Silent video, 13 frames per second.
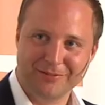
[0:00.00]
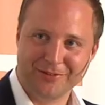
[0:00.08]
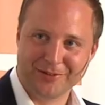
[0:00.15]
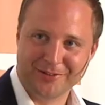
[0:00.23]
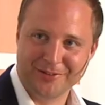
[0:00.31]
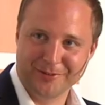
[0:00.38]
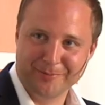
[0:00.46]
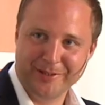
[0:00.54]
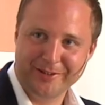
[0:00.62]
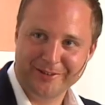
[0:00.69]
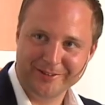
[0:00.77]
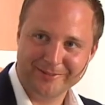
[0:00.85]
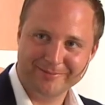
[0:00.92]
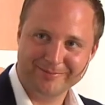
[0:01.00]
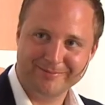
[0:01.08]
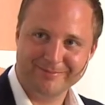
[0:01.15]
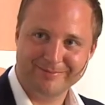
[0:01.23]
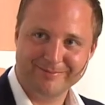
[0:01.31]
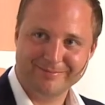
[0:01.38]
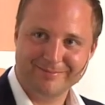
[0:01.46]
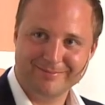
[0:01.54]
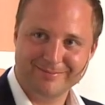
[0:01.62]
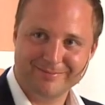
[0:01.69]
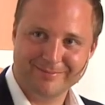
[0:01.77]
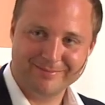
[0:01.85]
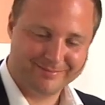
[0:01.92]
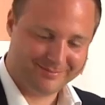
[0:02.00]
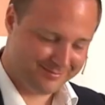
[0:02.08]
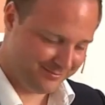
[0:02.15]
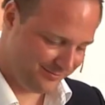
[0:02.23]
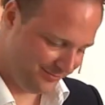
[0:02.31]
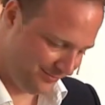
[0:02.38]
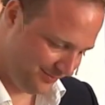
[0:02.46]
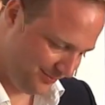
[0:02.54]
the floor to Peter. Great. Uh, thank